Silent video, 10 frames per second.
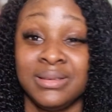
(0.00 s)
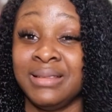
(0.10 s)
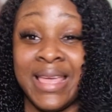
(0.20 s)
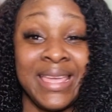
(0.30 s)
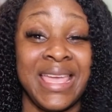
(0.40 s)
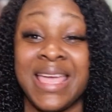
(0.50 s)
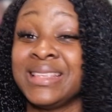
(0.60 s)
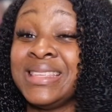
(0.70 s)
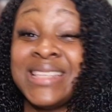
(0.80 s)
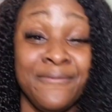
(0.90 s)
Like,
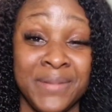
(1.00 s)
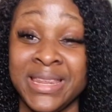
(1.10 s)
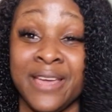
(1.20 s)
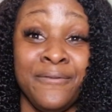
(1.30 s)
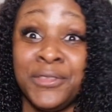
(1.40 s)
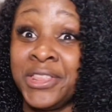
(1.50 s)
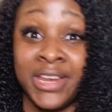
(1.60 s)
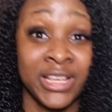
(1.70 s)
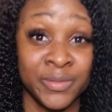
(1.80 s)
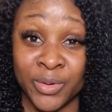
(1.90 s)
since I've been here for 3
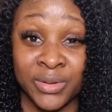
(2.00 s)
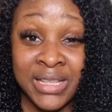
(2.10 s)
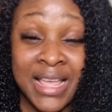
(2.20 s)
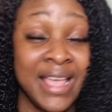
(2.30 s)
years plus,